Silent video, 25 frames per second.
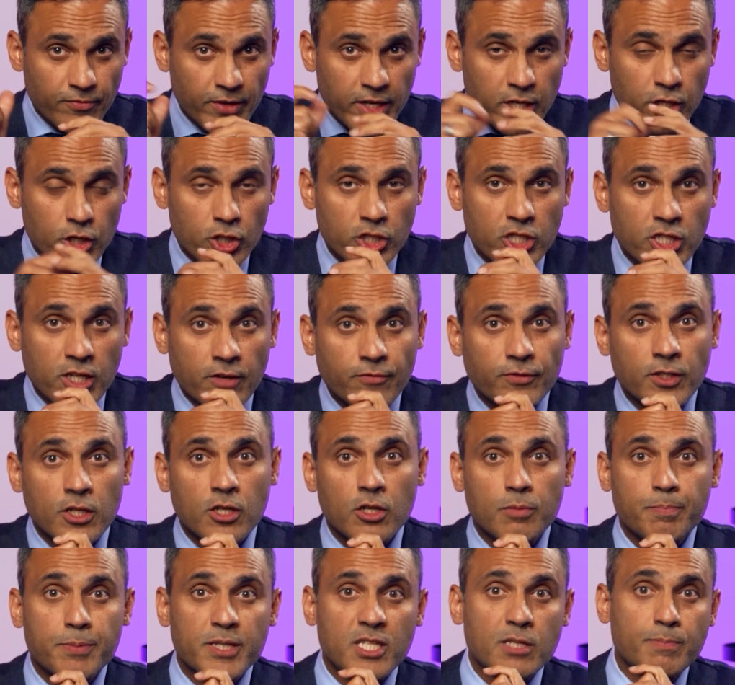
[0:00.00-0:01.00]
video shifted
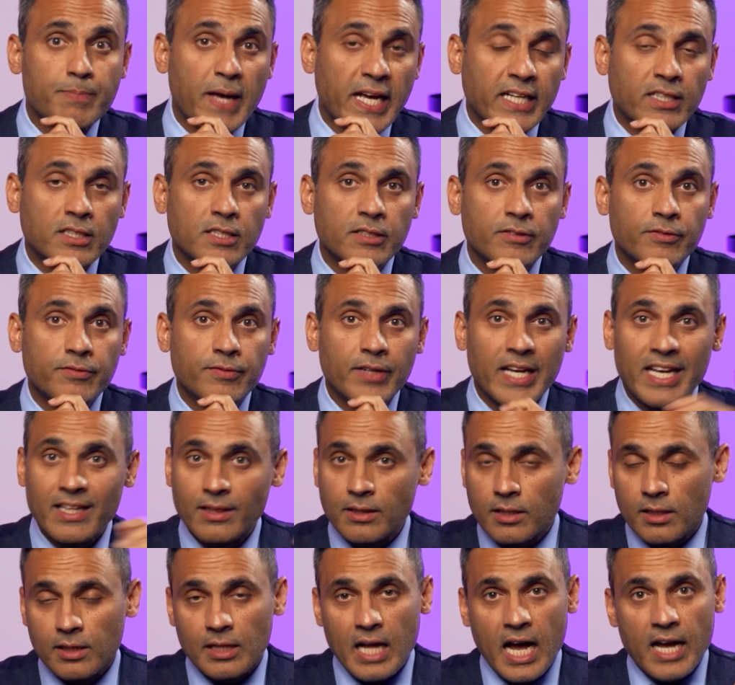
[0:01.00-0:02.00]
your perspective,
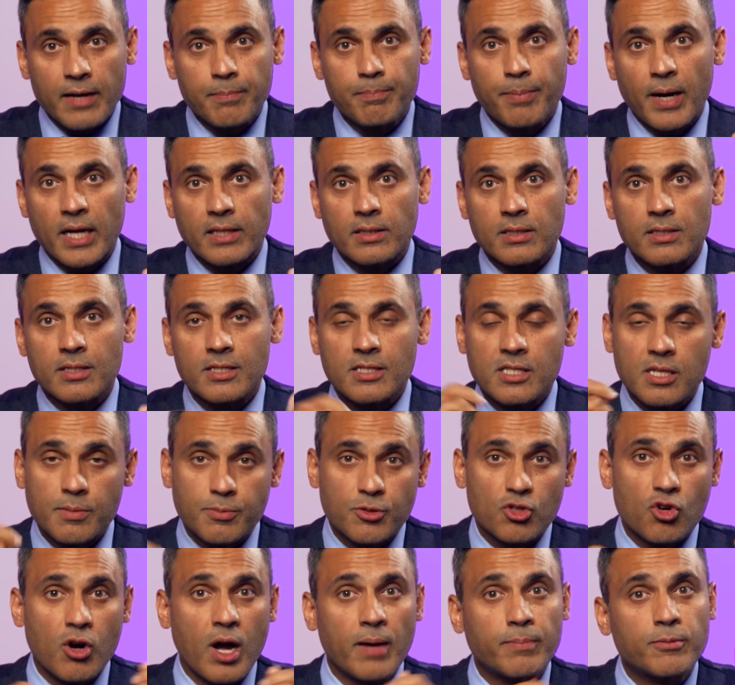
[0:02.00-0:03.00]
hit the like button and
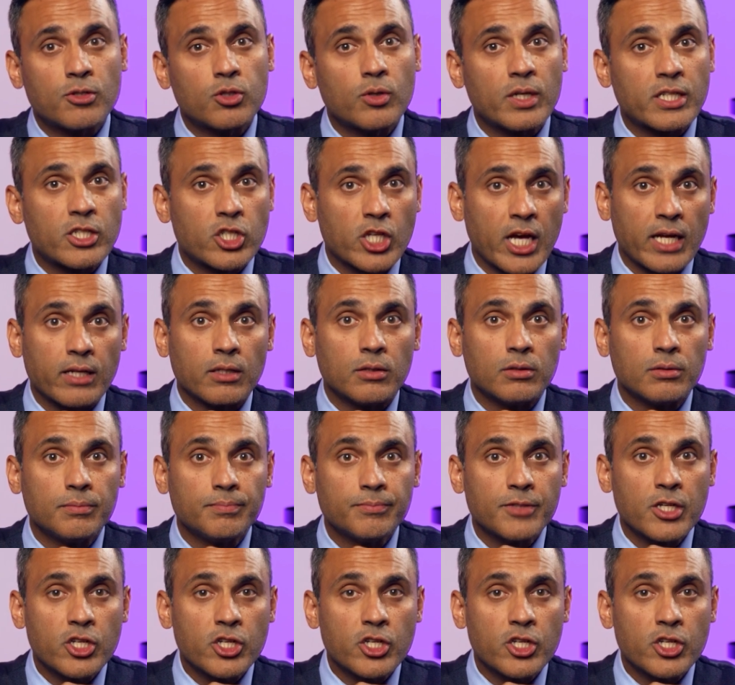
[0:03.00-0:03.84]
subscribe to our channel.